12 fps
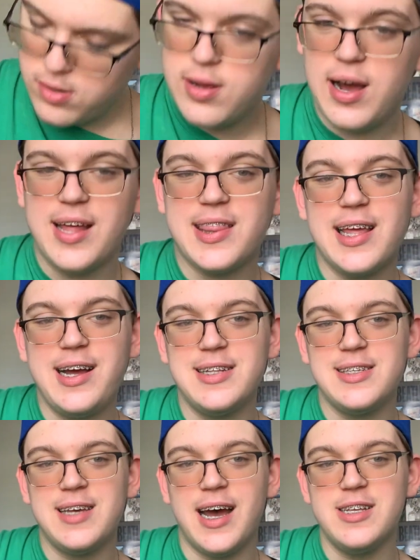I think
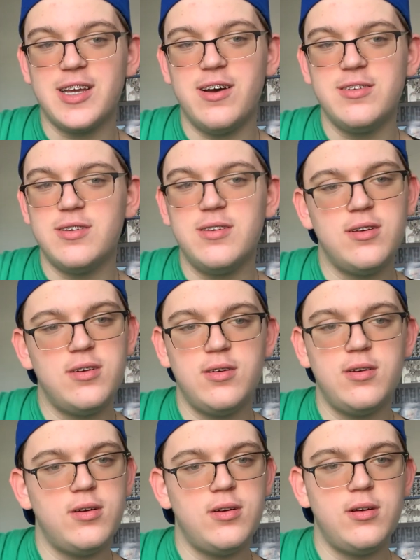that's as high as it goes.
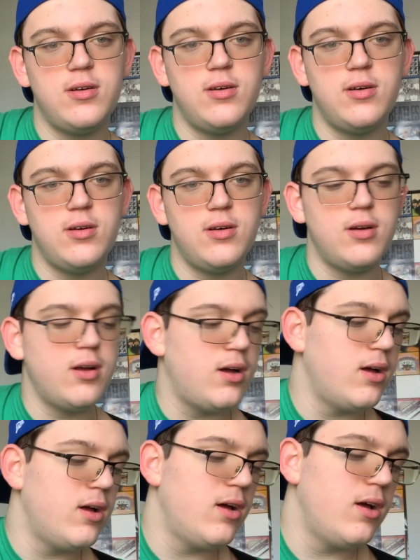The
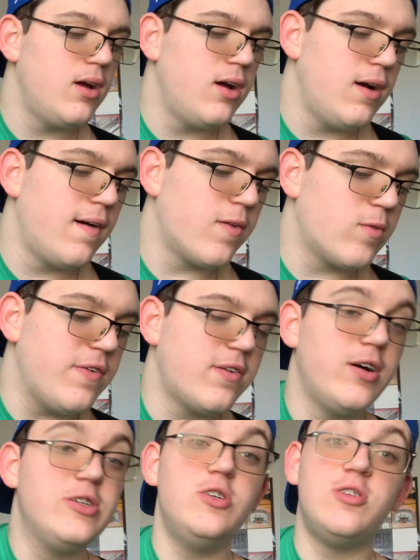riff
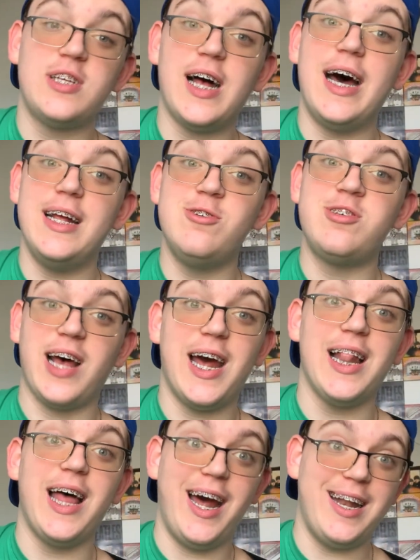goes, you slide
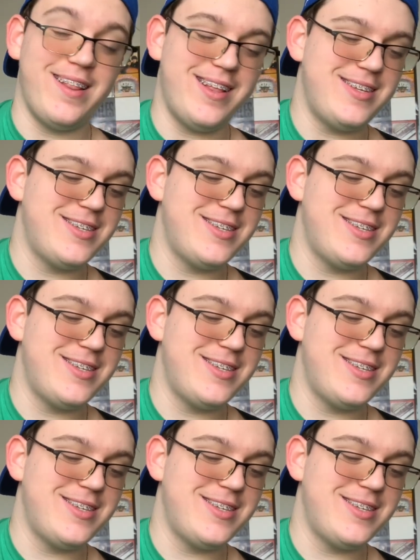a lot into this.